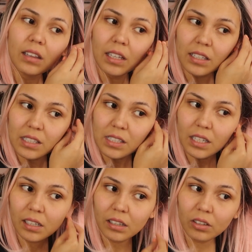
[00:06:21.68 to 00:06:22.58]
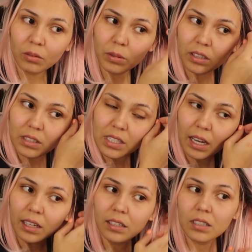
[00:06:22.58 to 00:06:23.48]
Let it sit a little bit
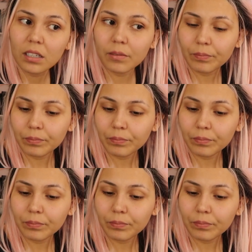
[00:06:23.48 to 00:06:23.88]
tight.